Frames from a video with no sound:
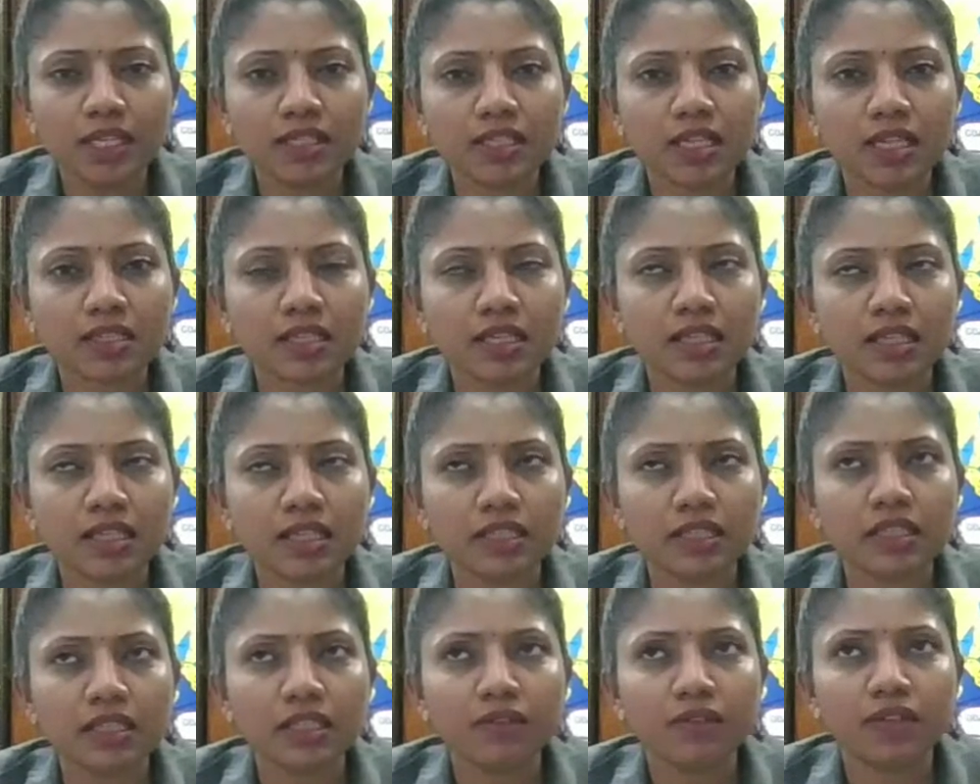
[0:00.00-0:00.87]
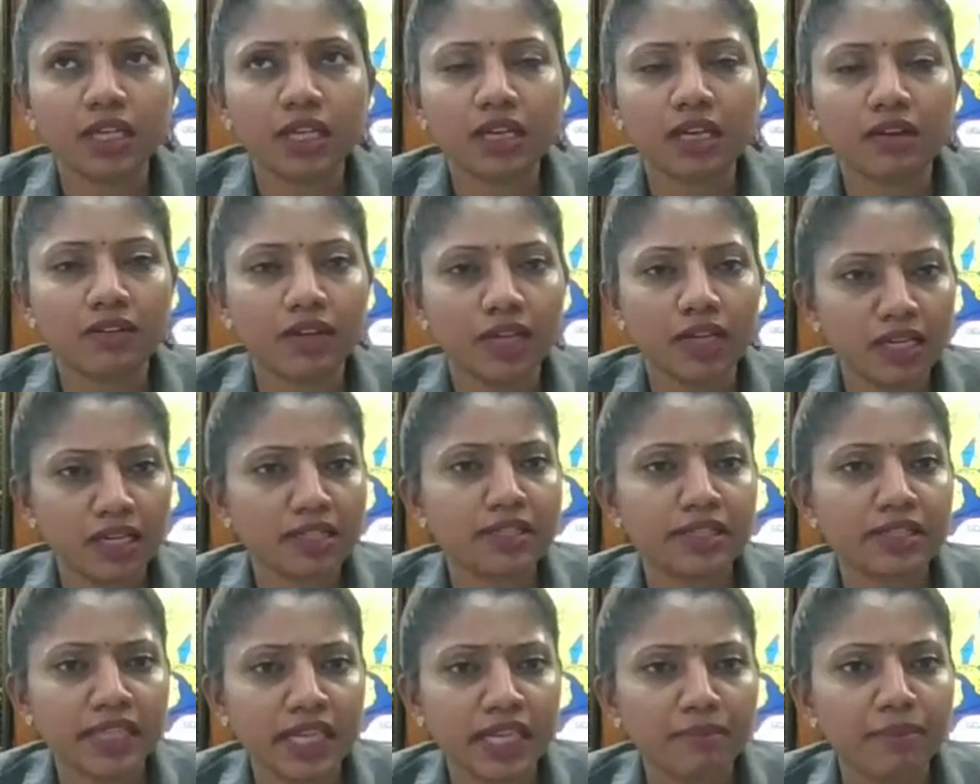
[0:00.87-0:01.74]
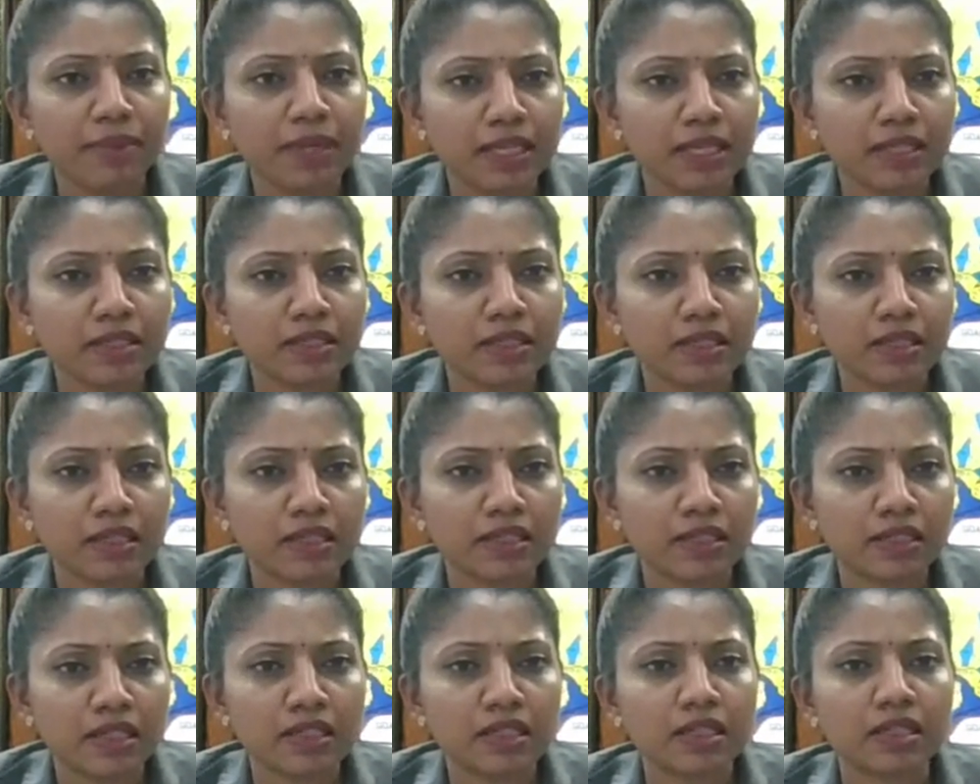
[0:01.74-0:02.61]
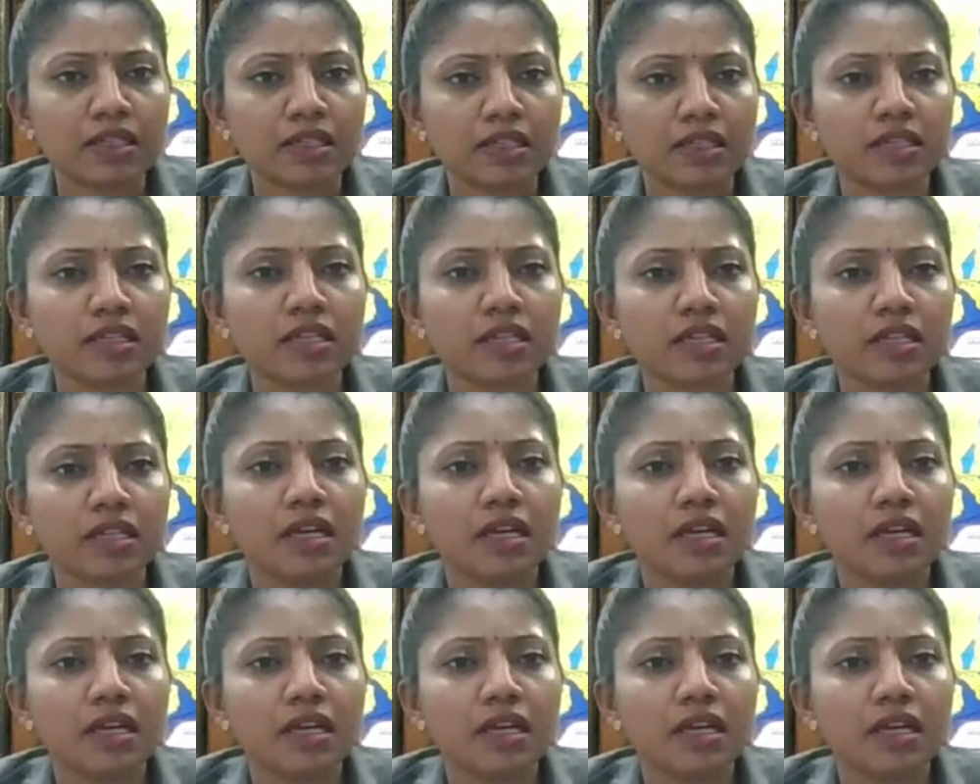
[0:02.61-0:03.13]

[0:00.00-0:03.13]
he's asking if there are awareness campaigns, yes, isn't ma'am. It?